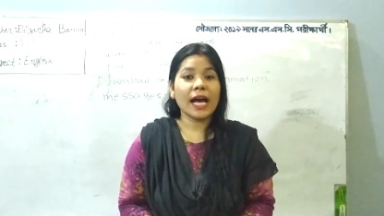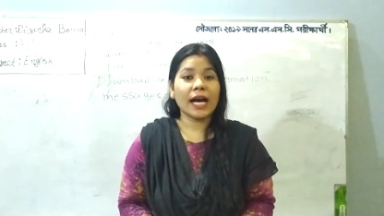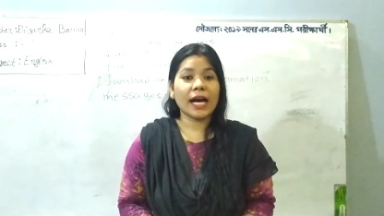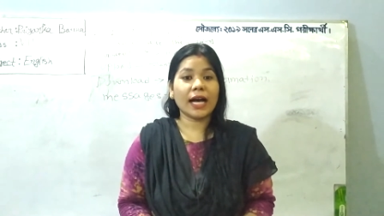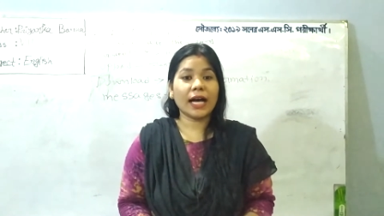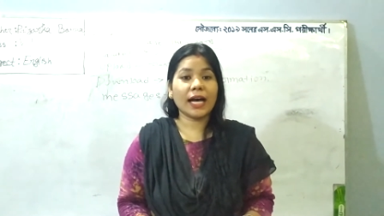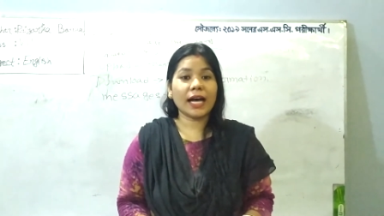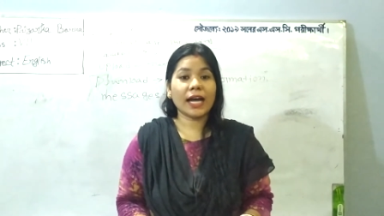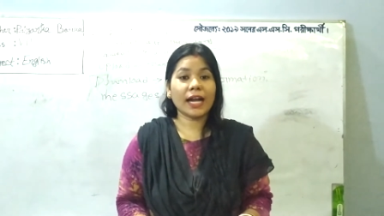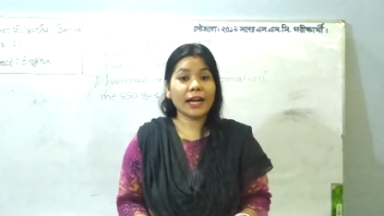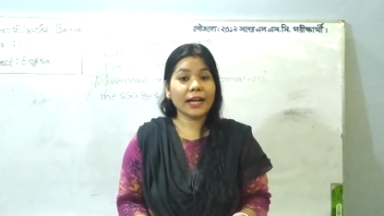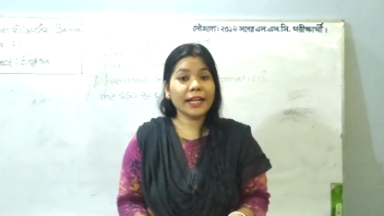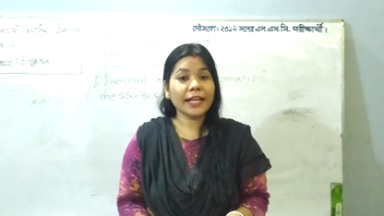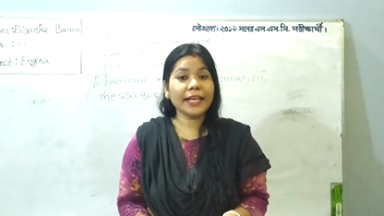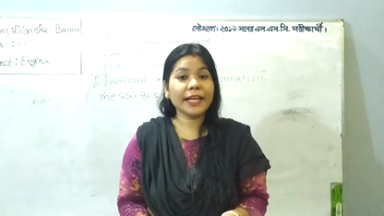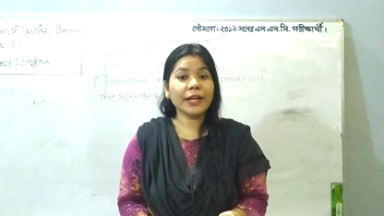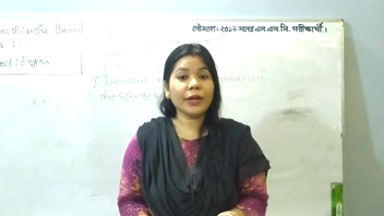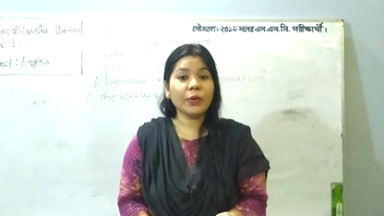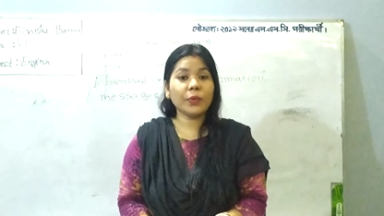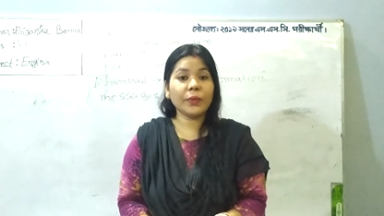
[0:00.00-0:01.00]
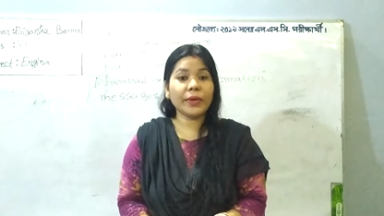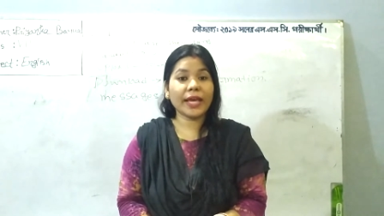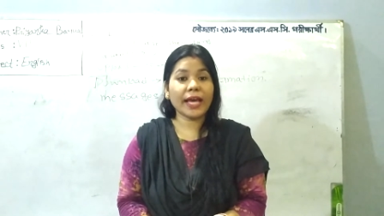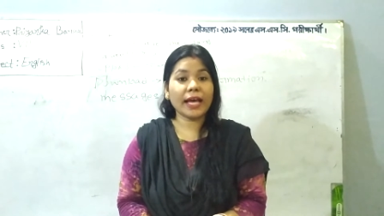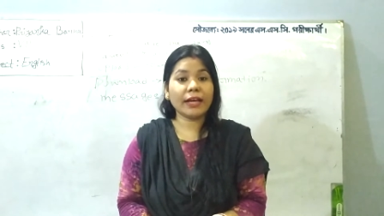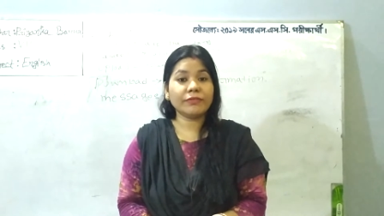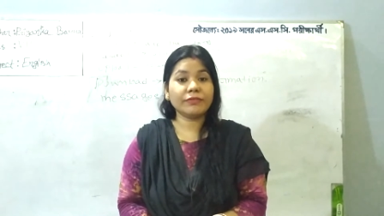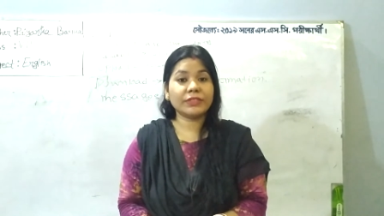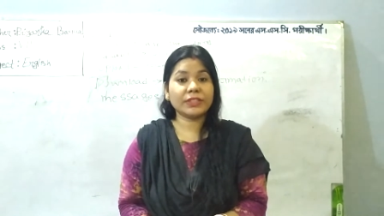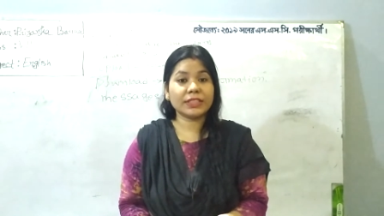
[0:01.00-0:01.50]
Earlier we
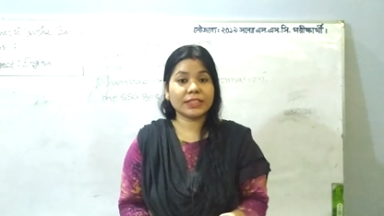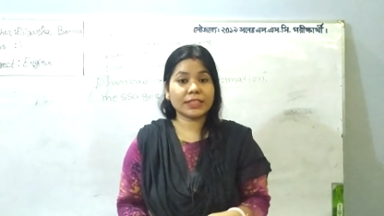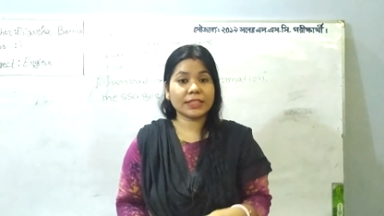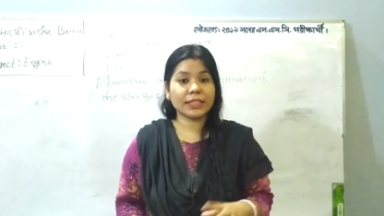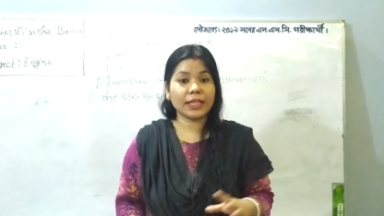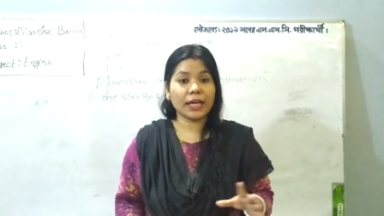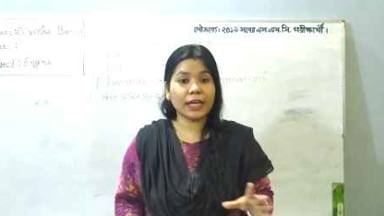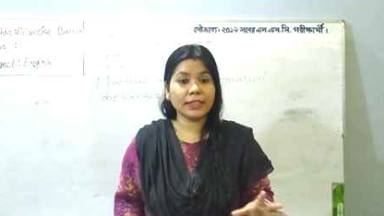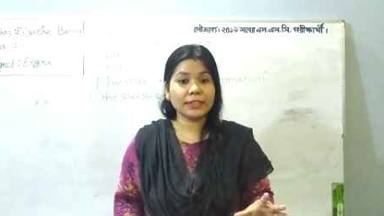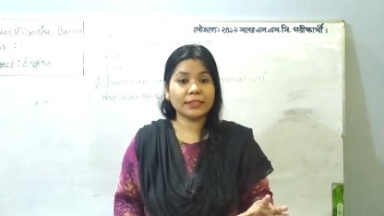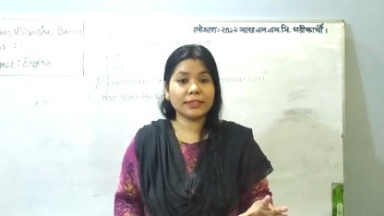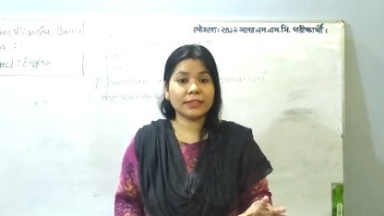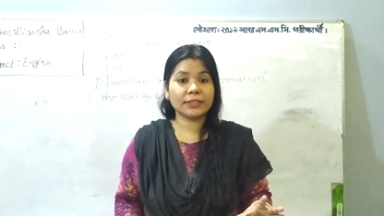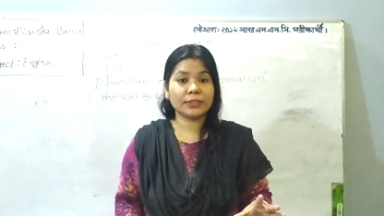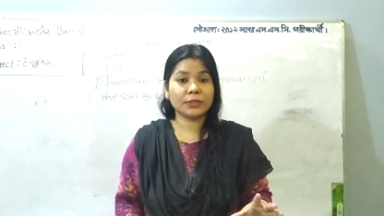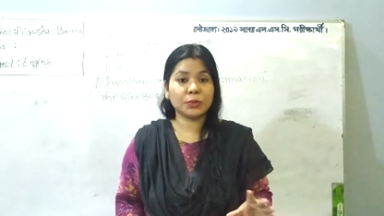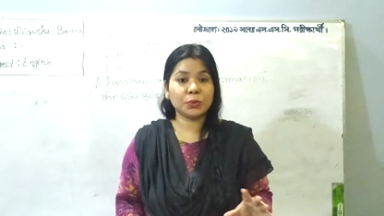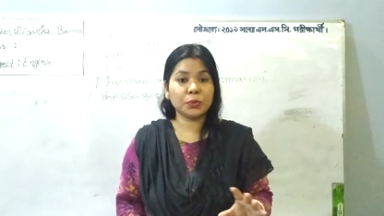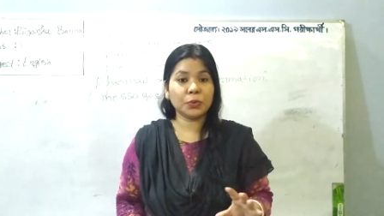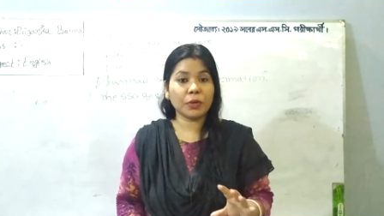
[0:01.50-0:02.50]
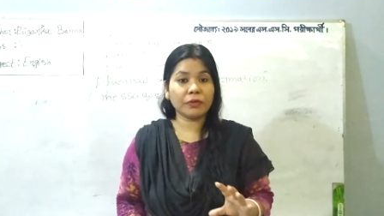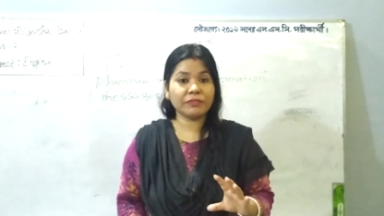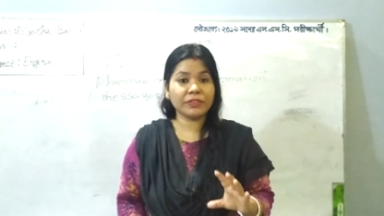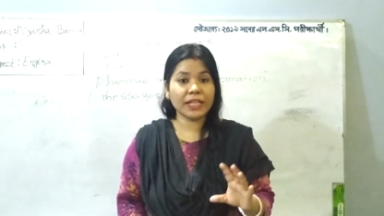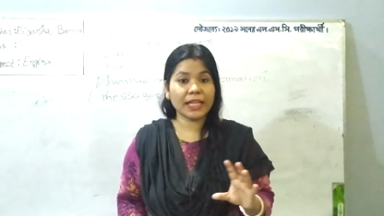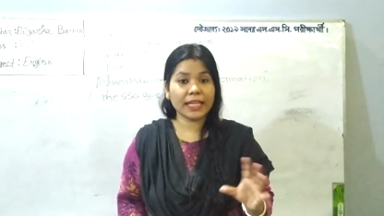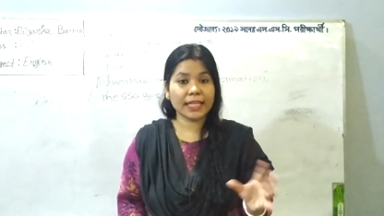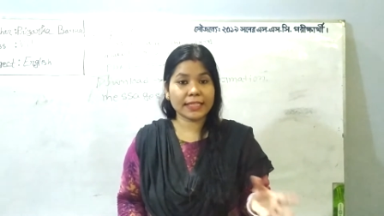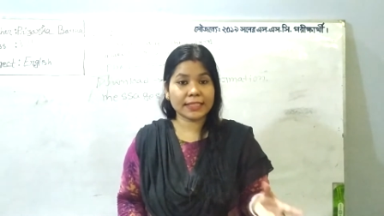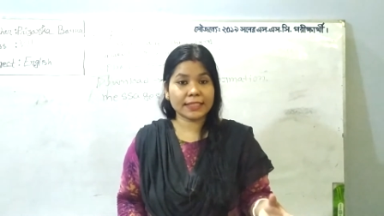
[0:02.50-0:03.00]
have discussed two of
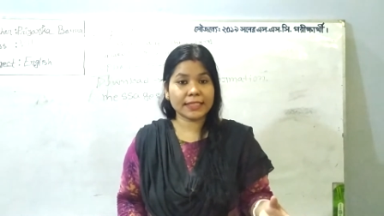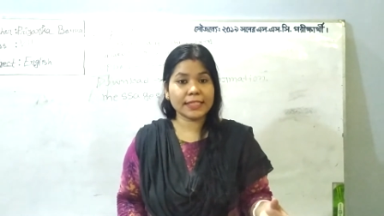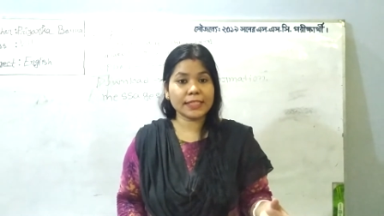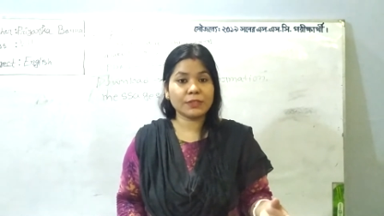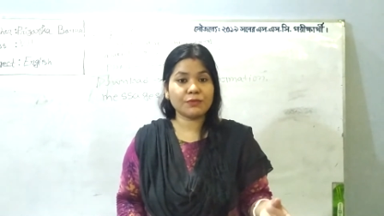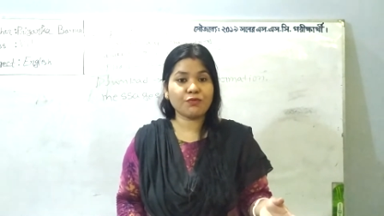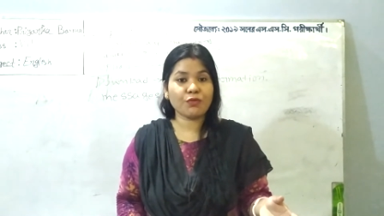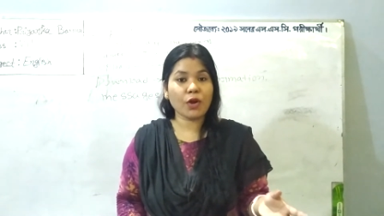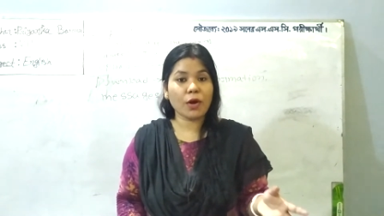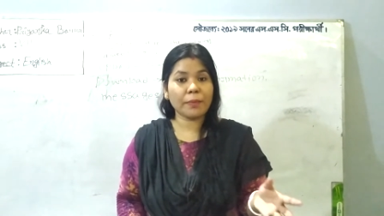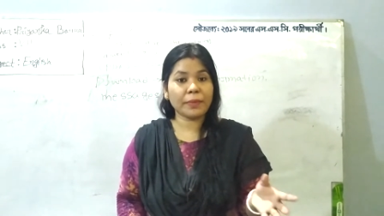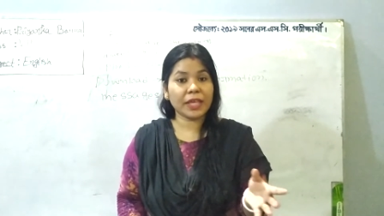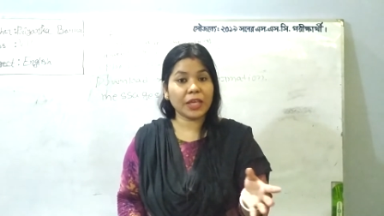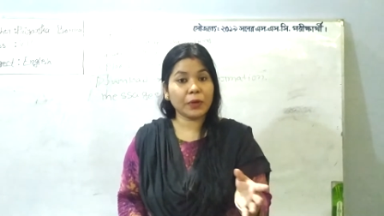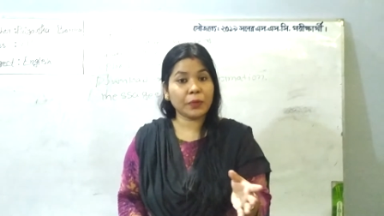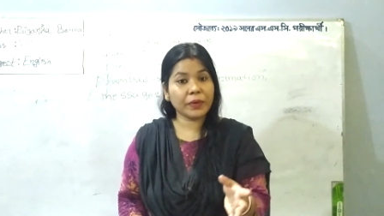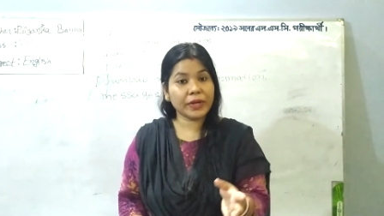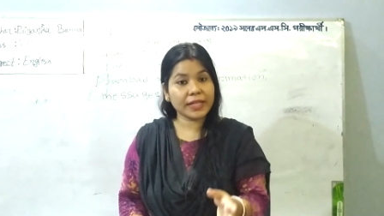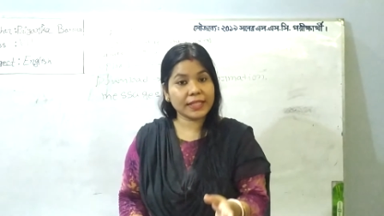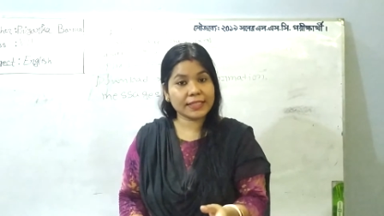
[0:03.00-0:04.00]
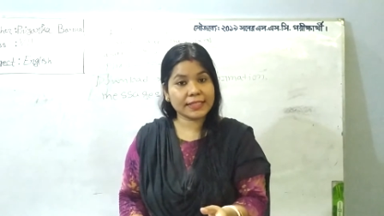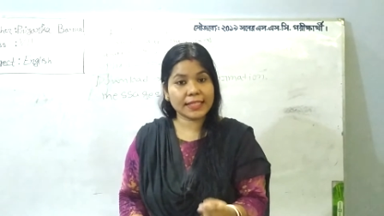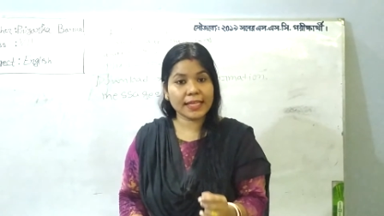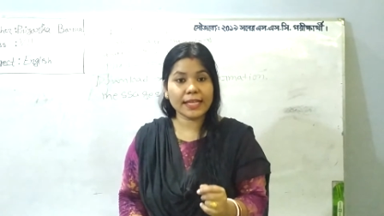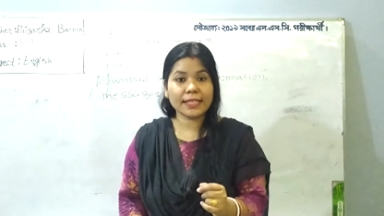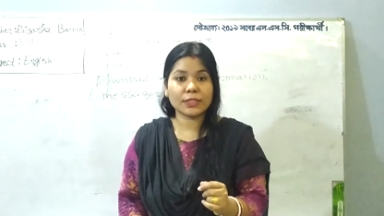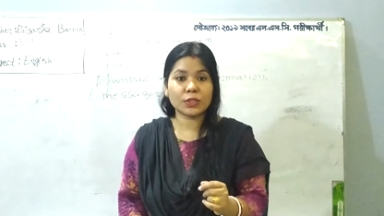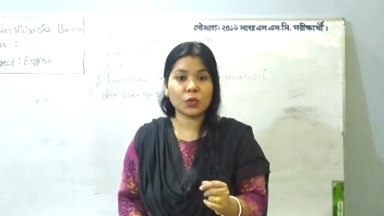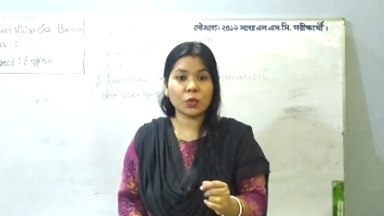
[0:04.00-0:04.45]
the lessons from unit 6,